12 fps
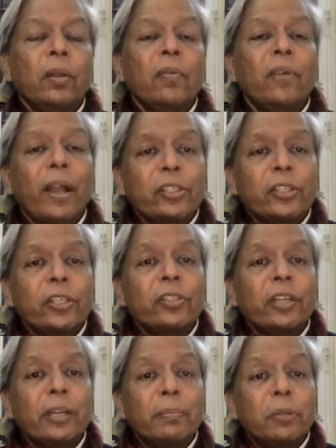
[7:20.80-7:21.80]
Vaccines
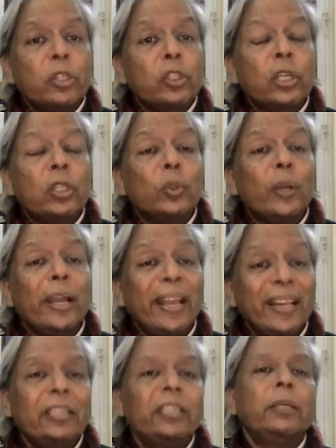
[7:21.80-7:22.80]
are administered to
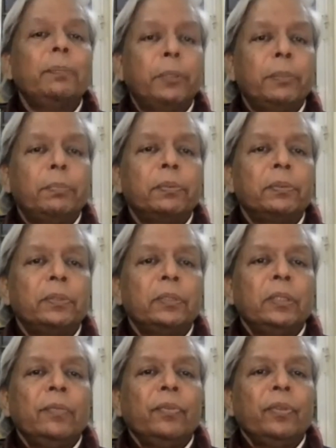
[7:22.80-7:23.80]
healthy people.
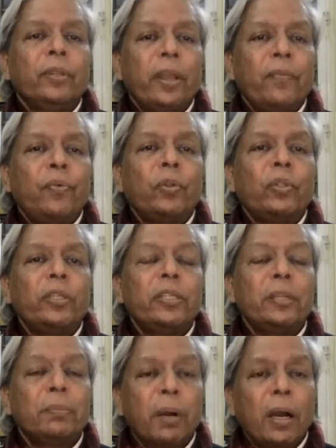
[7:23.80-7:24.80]
Therefore, the
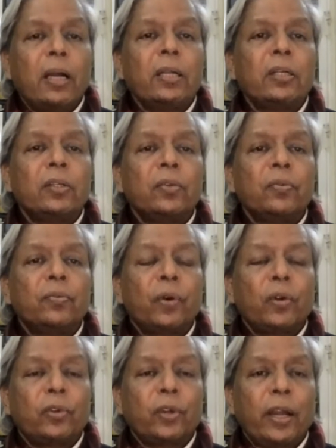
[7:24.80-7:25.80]
demand
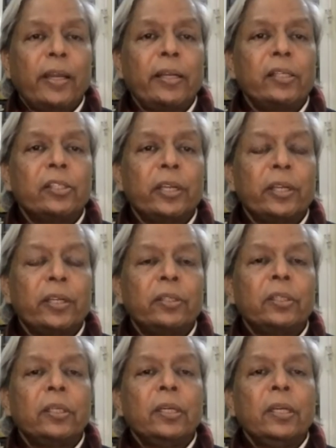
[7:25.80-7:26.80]
for trials and
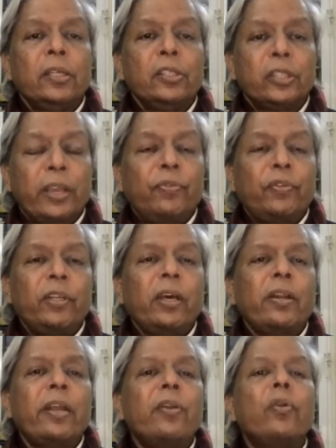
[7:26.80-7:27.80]
safety
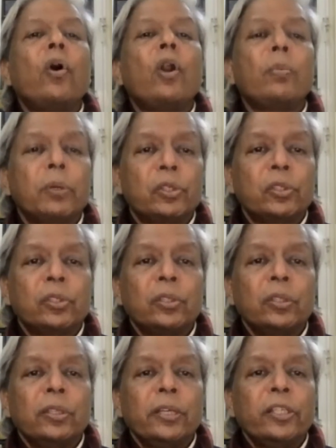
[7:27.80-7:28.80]
are
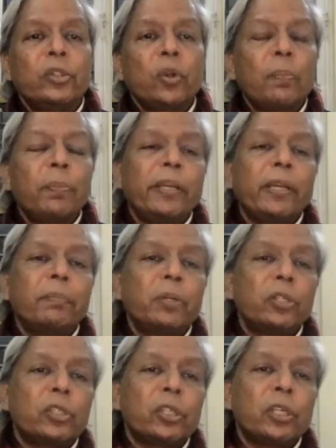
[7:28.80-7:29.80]
enormous. It's not being
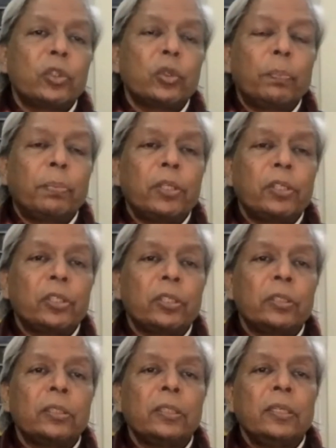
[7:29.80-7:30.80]
administered to a
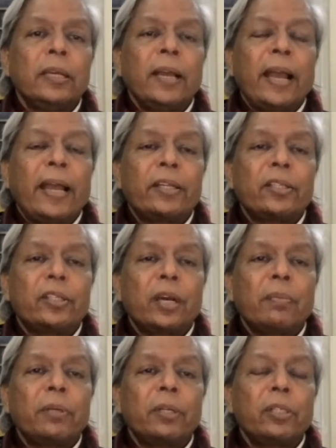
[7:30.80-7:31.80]
person at a
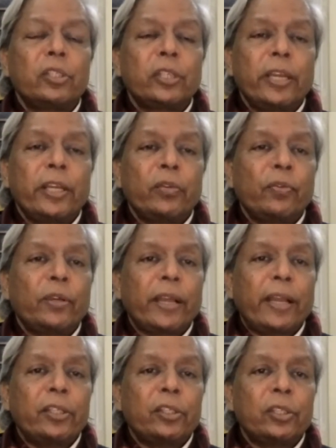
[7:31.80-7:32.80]
terminal stage of a
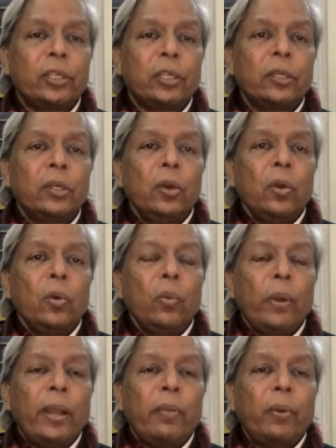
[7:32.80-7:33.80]
cancer
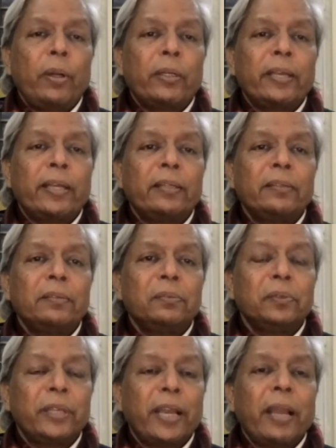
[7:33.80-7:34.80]
where one
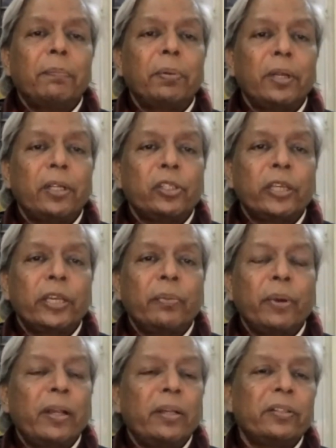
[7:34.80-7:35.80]
can gamble and say,
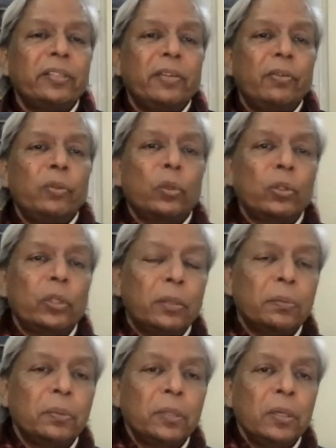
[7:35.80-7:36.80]
well, even though
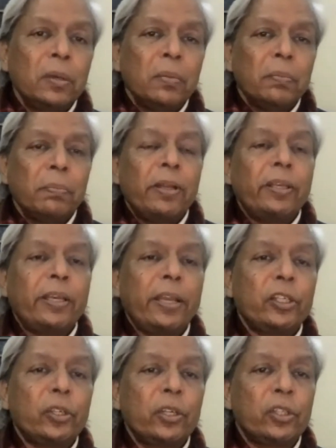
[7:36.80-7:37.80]
the
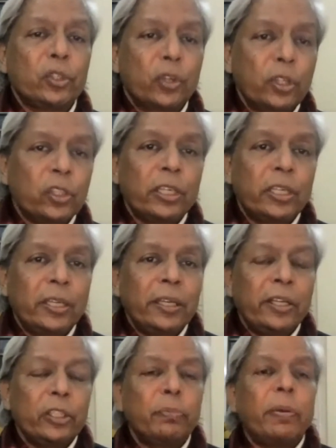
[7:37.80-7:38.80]
medication is
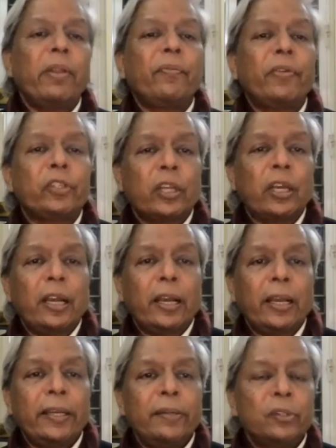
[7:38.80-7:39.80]
risky, its benefits are
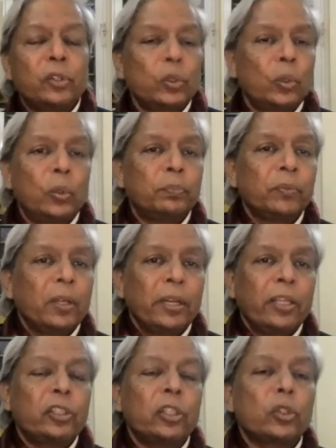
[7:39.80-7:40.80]
high, so
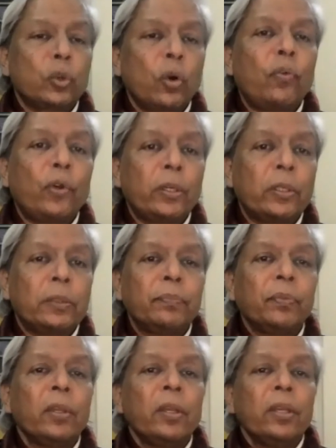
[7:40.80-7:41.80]
let's just go for it.
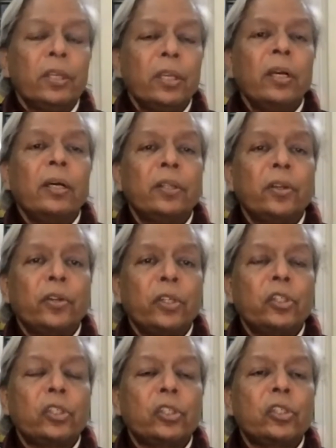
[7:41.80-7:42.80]
Here, the
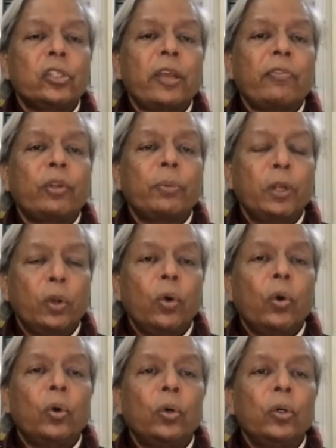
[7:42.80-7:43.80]
risks have to be
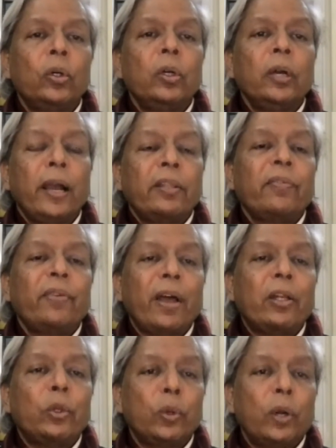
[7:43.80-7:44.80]
low and the
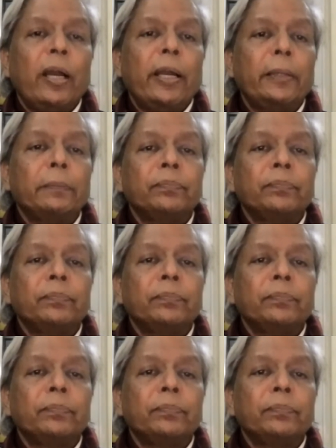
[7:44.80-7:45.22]
value high.